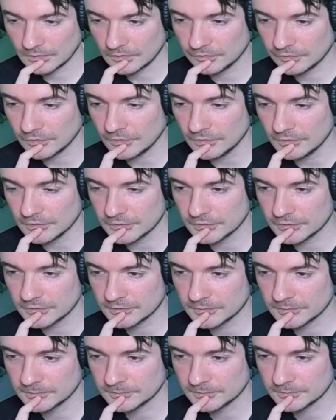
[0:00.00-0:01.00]
Of course.
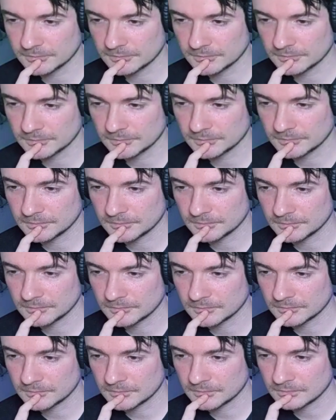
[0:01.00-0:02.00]
So she did what she
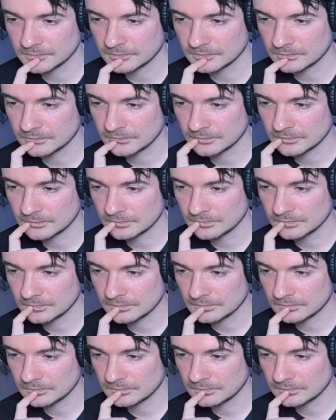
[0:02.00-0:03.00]
does best.
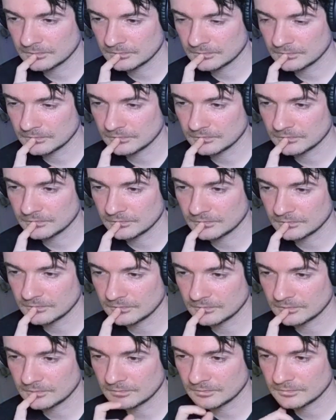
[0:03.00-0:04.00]
Worked
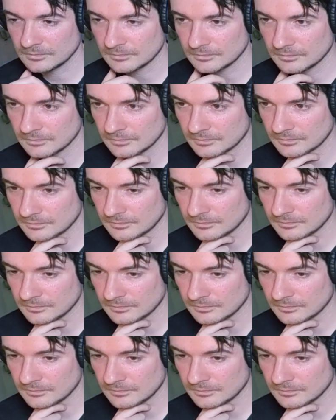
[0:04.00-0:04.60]
harder.